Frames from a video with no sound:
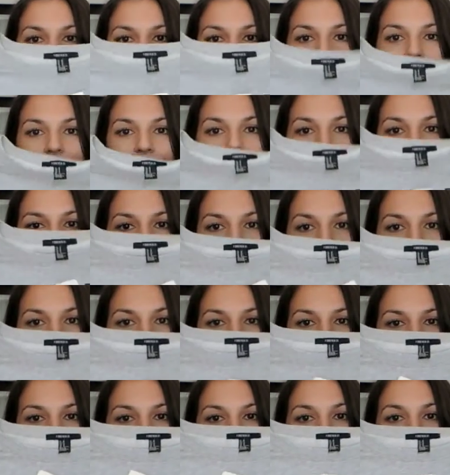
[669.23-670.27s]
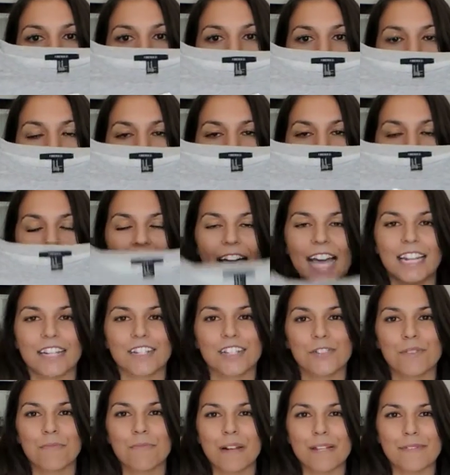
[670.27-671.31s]
It says zombie on it. And it
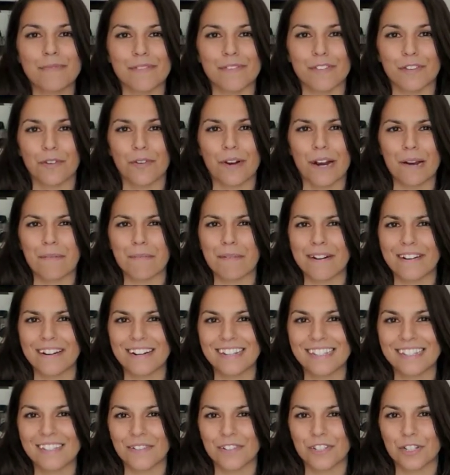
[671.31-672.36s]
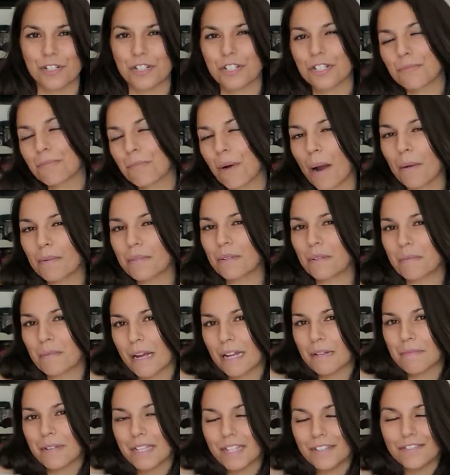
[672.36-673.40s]
just reminds me of the Cranberries, which should probably
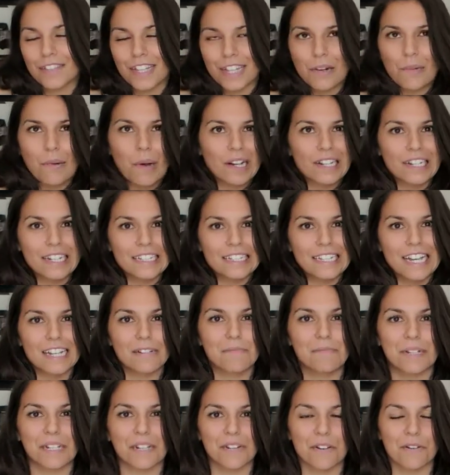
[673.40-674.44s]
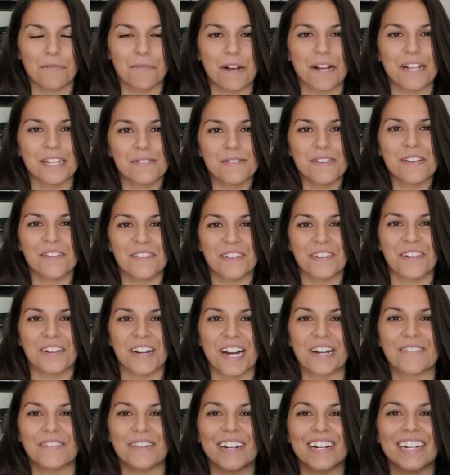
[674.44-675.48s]
remind me of like Walking Dead, but it reminds me of the
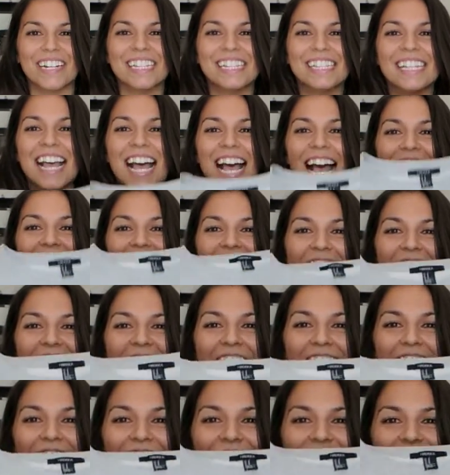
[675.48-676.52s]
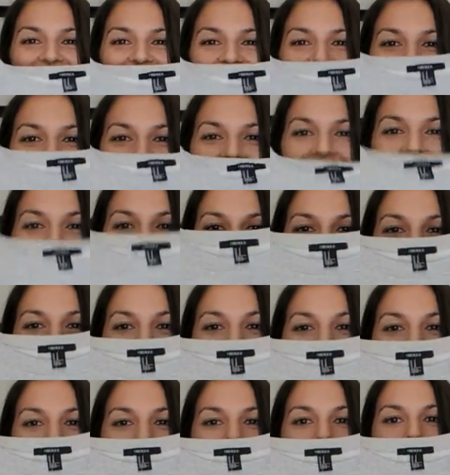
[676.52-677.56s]
Cranberries and their
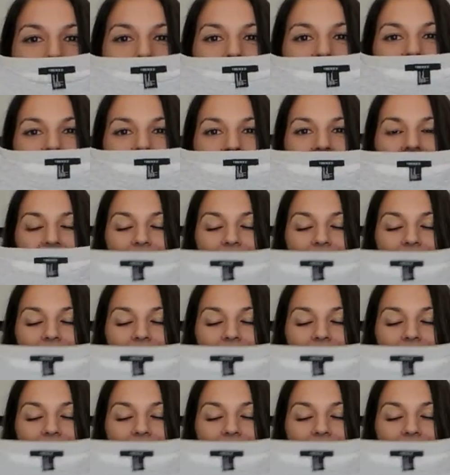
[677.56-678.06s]
song Zombie.